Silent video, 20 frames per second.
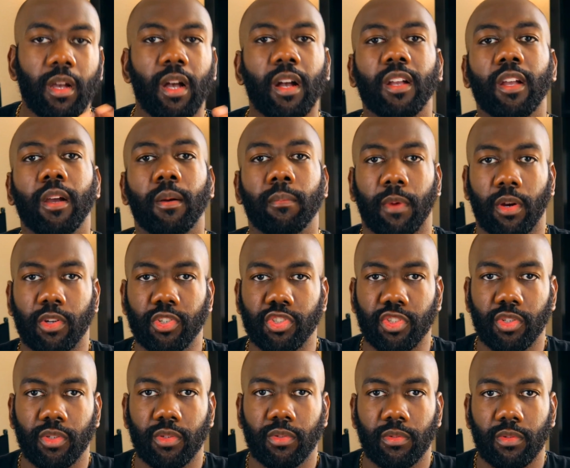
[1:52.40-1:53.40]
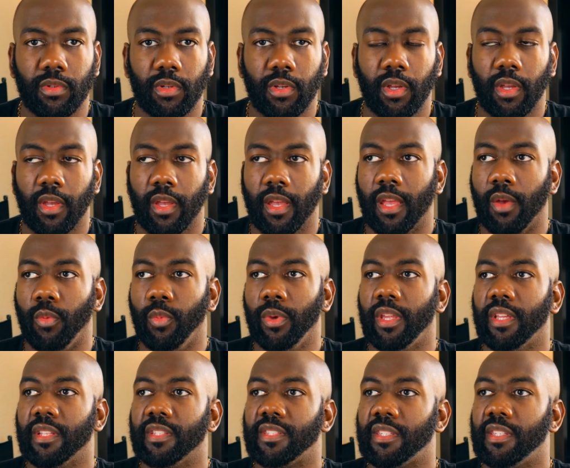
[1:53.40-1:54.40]
a commercial and we
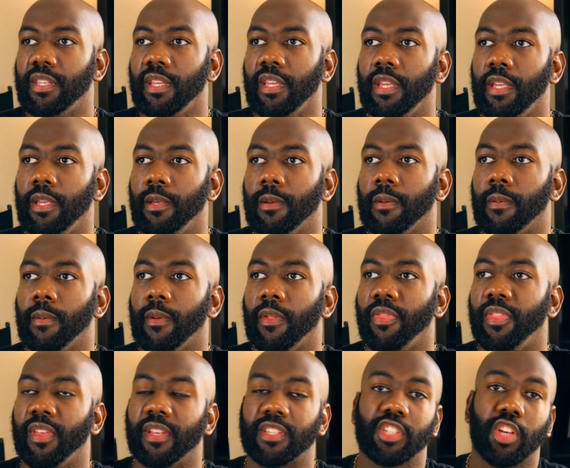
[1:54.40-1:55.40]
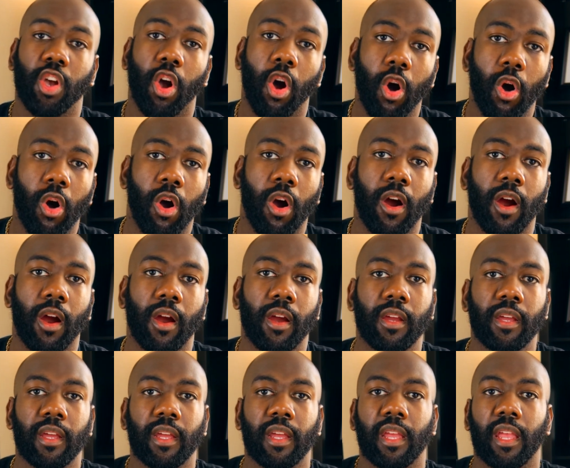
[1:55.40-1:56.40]
can see this car
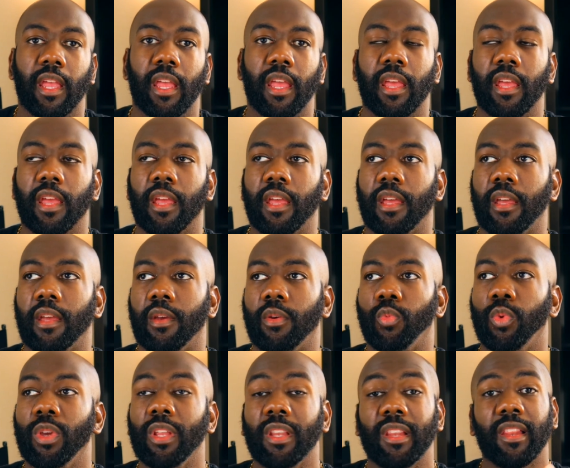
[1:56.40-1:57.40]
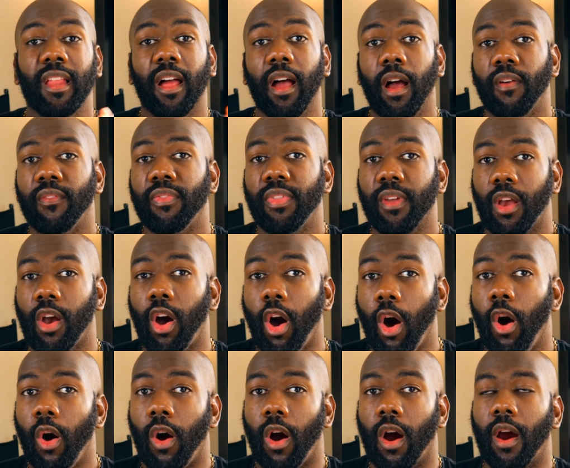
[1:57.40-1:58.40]
and we love the
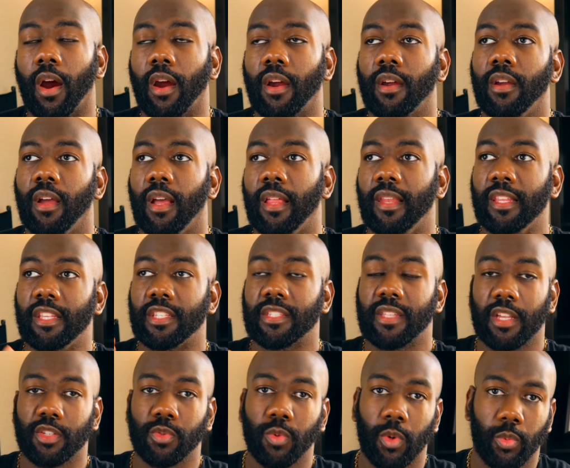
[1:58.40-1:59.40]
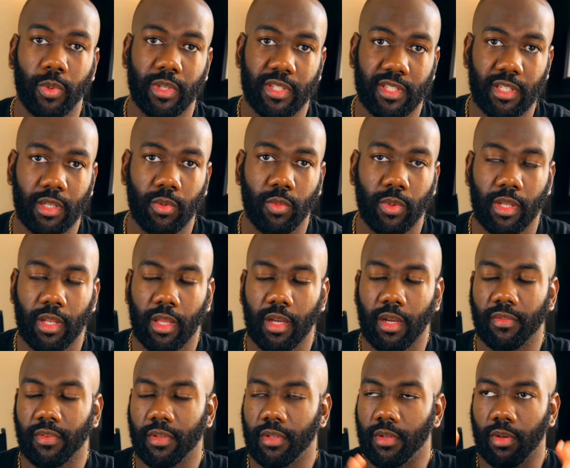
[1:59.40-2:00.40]
car. At least that's what we see we
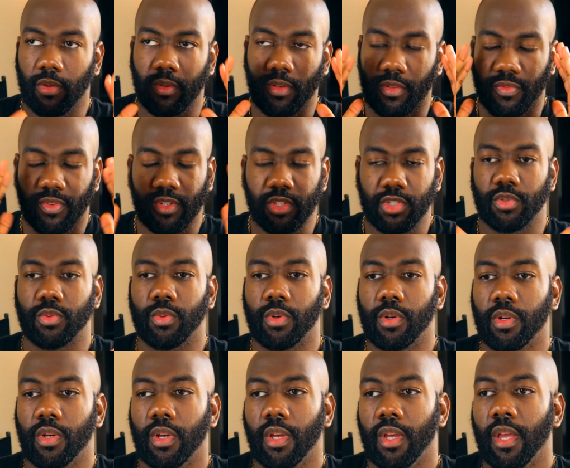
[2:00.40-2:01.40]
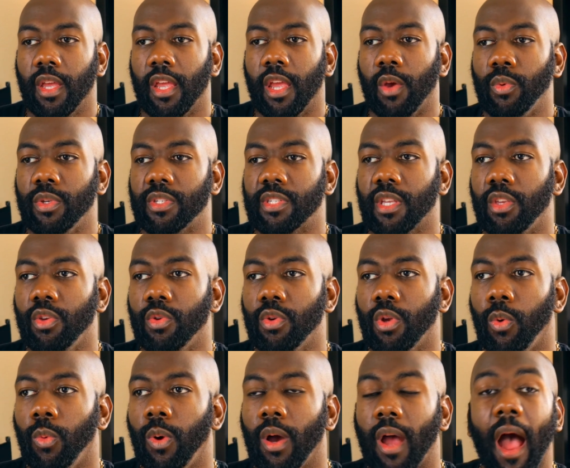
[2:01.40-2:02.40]
love, the visual. And we say, you
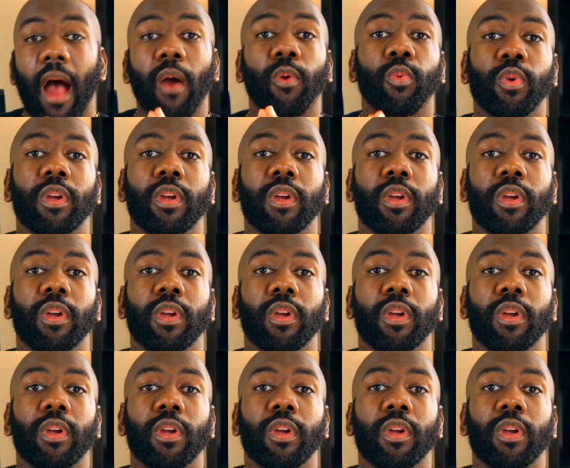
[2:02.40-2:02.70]
know what? I